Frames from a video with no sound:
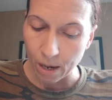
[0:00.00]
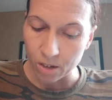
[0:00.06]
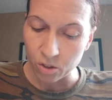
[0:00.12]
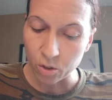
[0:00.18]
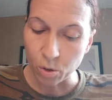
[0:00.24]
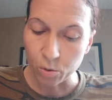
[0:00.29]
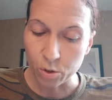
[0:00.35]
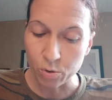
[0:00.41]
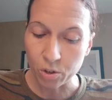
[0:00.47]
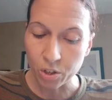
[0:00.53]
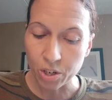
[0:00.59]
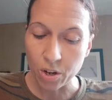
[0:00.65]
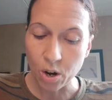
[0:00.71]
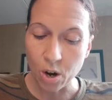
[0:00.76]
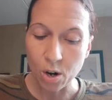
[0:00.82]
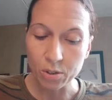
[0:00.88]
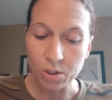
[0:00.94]
So you
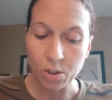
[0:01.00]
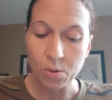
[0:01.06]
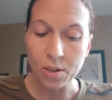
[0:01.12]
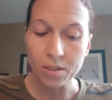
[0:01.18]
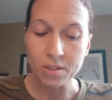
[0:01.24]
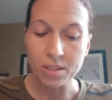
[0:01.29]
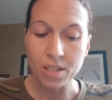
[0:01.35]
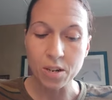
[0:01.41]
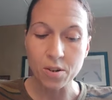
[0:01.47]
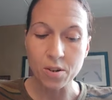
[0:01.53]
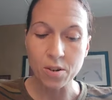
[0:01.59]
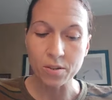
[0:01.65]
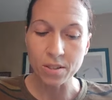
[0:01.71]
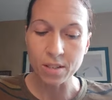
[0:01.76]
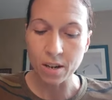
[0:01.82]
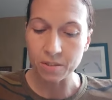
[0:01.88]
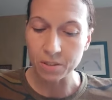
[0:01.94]
should also consider
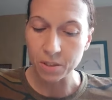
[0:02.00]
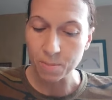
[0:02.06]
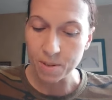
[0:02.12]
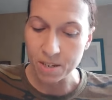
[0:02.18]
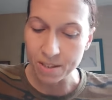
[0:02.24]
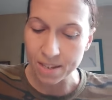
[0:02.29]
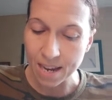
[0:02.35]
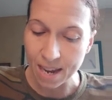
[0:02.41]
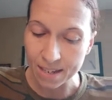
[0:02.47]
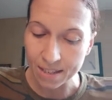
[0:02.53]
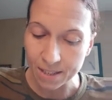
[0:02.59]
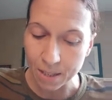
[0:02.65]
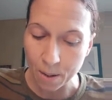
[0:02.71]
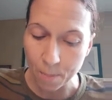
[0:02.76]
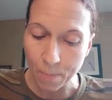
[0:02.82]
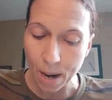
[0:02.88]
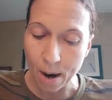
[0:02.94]
yourselves to be dead
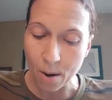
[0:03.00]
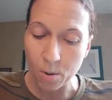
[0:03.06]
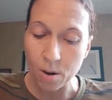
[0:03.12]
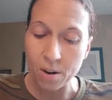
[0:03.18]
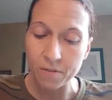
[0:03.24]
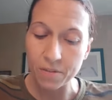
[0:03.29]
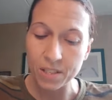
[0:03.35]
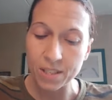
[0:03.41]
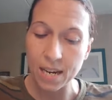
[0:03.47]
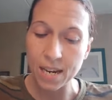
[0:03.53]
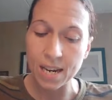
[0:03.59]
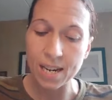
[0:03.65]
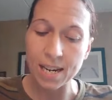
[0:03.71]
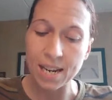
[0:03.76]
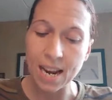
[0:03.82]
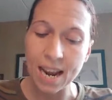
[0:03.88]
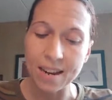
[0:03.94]
to the power of
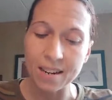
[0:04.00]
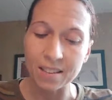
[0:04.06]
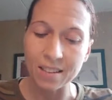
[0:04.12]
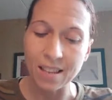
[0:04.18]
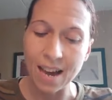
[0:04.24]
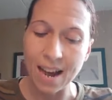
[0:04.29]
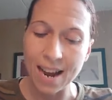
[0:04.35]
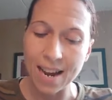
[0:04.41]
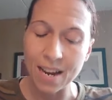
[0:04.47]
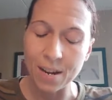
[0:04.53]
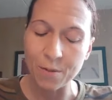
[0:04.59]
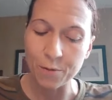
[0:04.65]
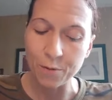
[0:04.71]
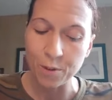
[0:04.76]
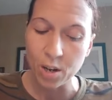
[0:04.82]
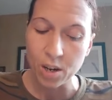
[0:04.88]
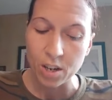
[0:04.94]
sin and
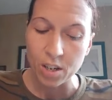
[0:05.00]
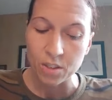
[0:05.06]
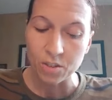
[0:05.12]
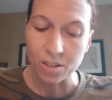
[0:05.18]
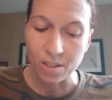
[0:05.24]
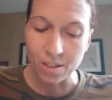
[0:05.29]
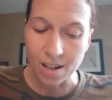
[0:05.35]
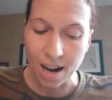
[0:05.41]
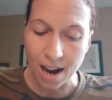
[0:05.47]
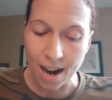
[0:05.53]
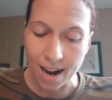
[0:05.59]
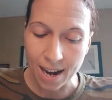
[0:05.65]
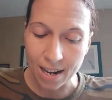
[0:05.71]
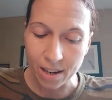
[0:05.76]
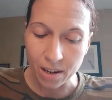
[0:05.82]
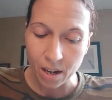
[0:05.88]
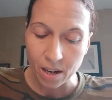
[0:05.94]
alive to
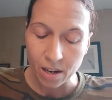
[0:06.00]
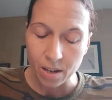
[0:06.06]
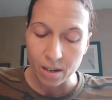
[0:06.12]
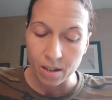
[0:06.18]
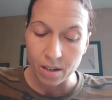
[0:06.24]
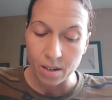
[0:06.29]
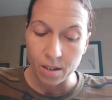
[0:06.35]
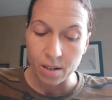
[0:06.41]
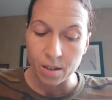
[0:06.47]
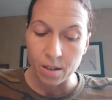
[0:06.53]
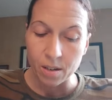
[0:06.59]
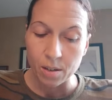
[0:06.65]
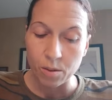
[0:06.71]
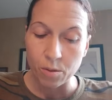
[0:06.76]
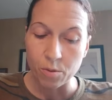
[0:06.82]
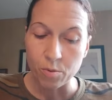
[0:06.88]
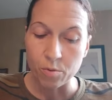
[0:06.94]
God
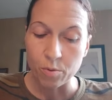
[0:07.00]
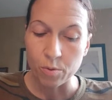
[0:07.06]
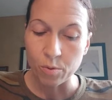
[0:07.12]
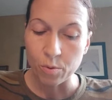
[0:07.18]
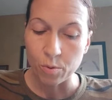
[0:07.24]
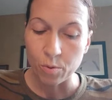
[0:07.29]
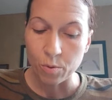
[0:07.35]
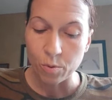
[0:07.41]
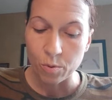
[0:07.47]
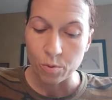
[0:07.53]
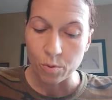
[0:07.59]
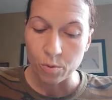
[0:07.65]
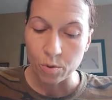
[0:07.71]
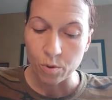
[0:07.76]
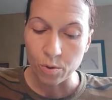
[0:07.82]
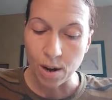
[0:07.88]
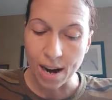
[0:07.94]
through
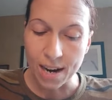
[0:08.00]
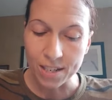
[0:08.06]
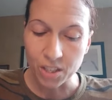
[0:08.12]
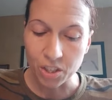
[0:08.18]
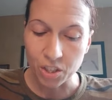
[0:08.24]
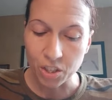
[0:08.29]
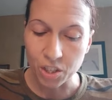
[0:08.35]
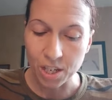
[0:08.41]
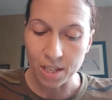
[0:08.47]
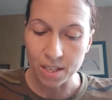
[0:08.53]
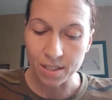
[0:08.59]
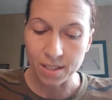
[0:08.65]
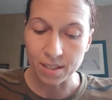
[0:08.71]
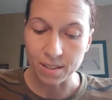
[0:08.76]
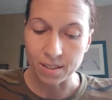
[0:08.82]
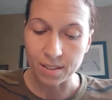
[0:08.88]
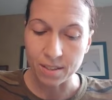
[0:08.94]
Christ
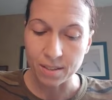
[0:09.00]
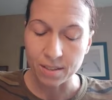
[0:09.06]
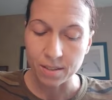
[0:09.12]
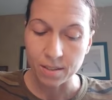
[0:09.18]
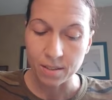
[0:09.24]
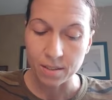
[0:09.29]
Jesus.